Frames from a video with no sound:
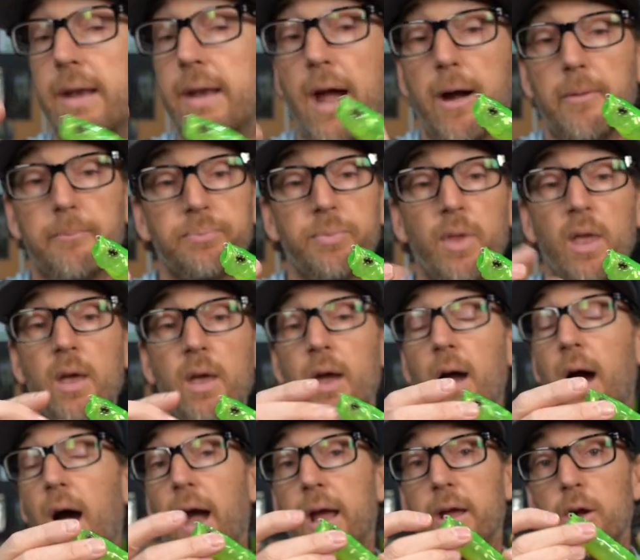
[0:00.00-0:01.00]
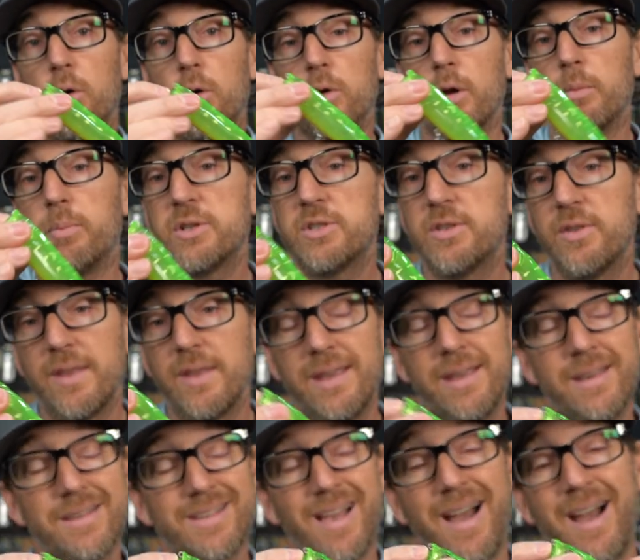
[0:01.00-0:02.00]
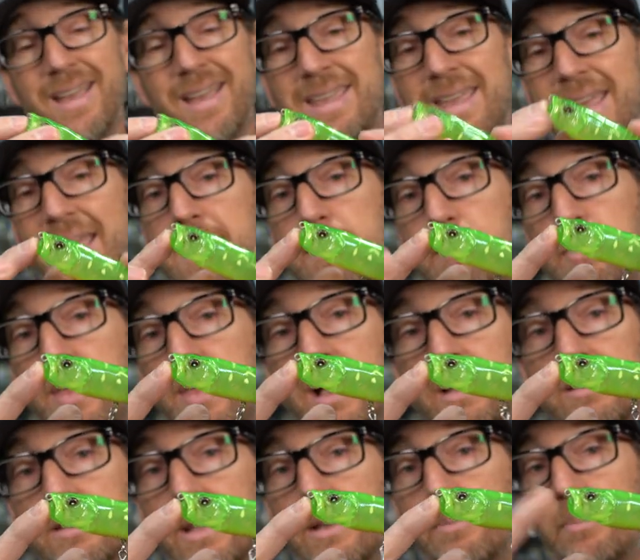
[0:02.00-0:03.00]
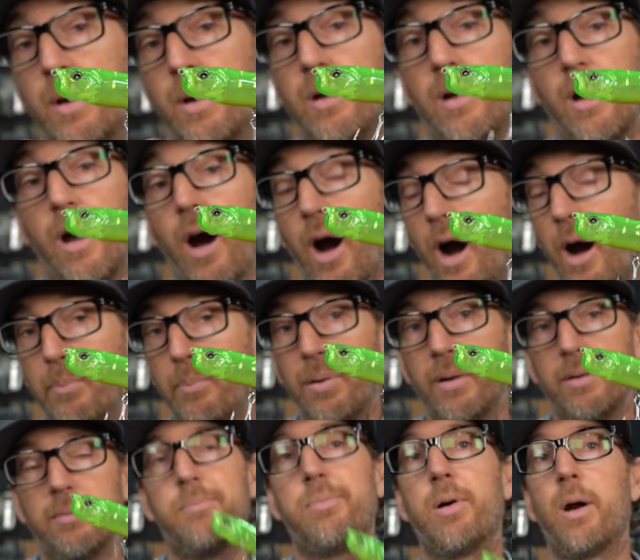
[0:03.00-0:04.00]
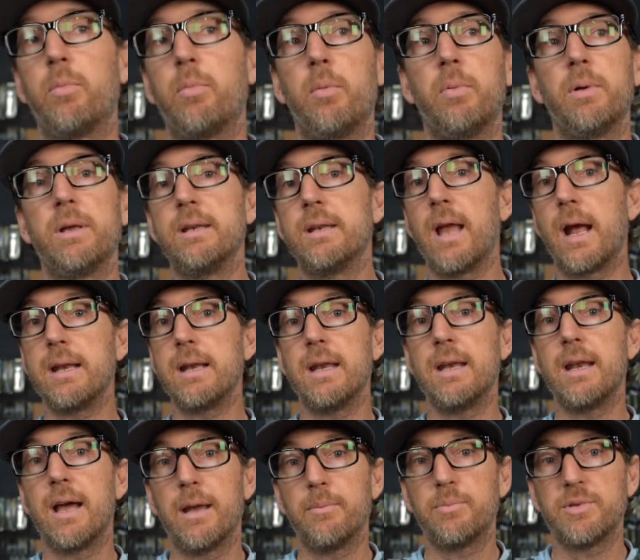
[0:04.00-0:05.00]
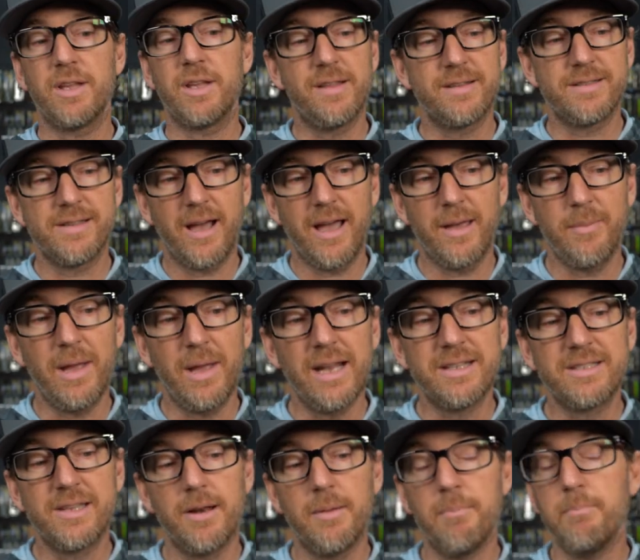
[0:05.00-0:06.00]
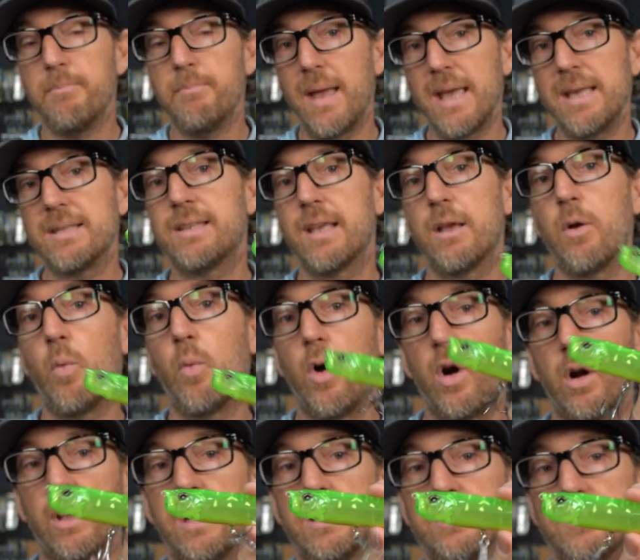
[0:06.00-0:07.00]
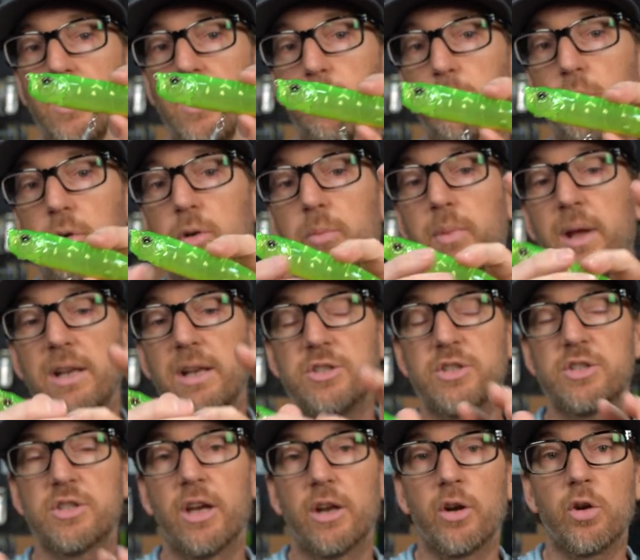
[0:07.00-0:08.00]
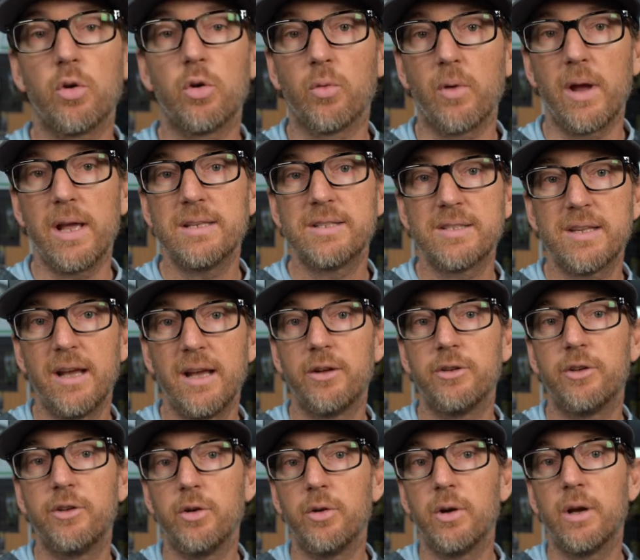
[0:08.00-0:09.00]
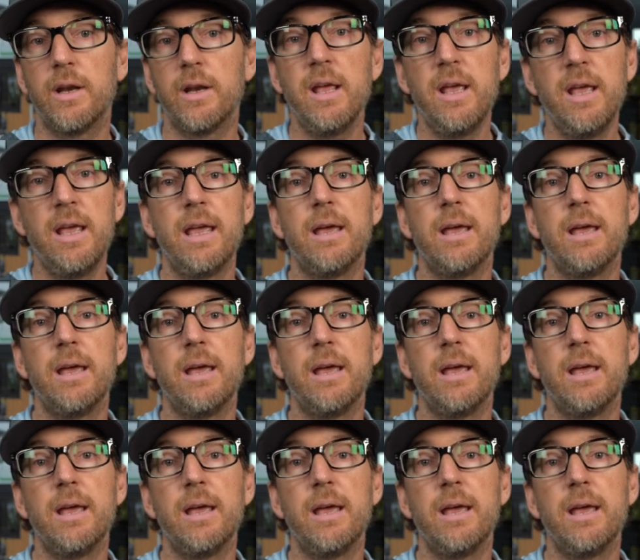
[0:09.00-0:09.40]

Now, I own a bunch of these. I keep that lip up probably 99% of the time. It's an amazing walking topwater bait. It's just got a great sound to it.